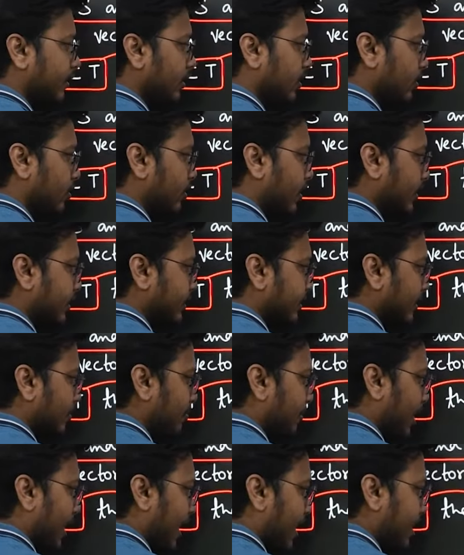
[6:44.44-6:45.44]
okay, some
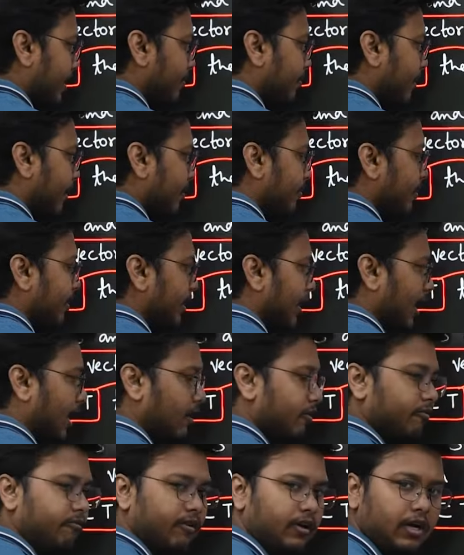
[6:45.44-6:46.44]
random element
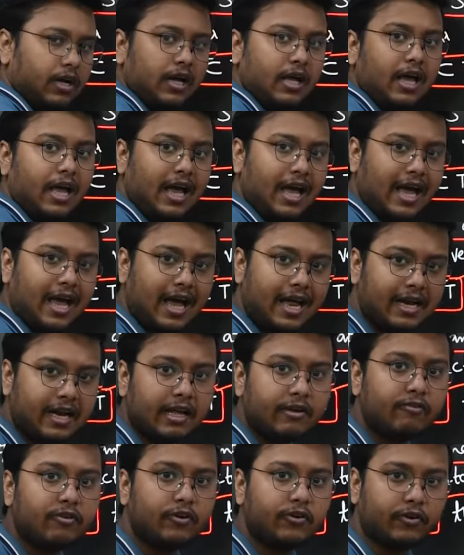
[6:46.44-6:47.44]
alpha, and I
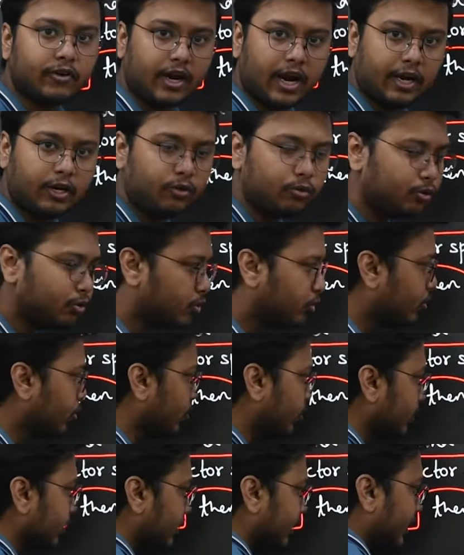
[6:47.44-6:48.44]
will try to
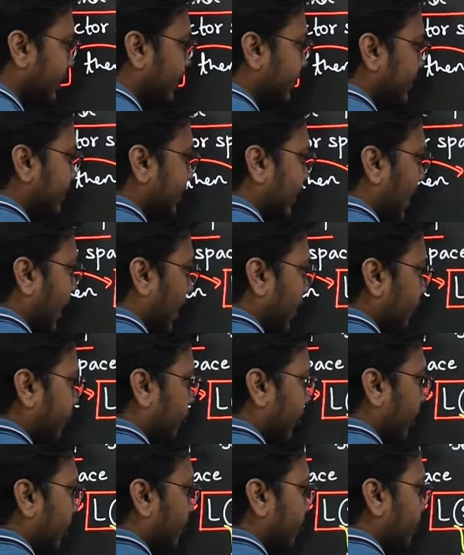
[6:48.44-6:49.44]
show that this
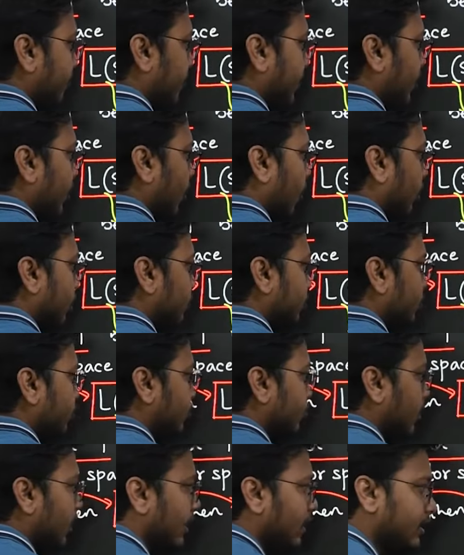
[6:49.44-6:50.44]
alpha belongs
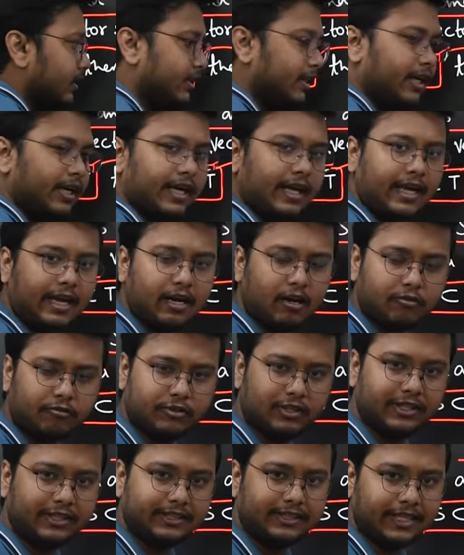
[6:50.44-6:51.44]
to the L of
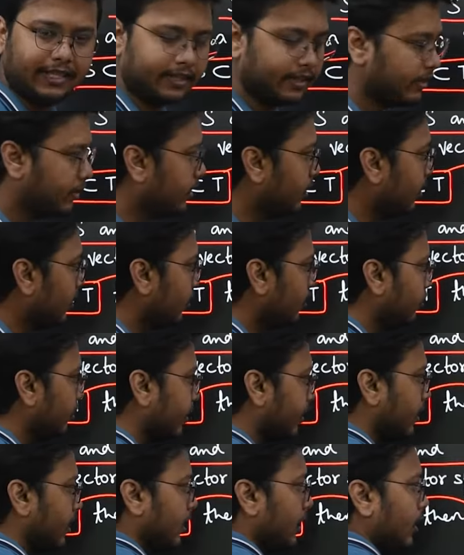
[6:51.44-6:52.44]
T set.
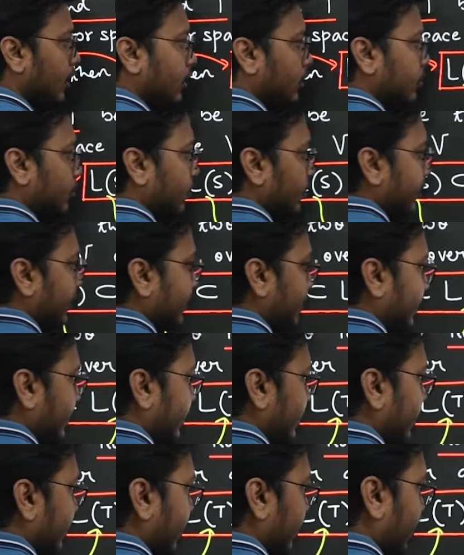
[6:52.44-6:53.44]
Okay, so this
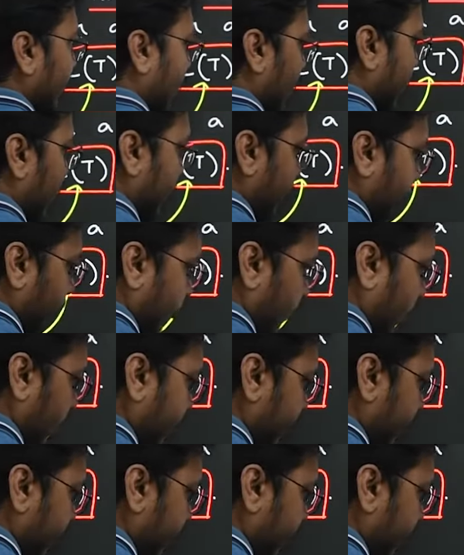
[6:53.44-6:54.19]
is what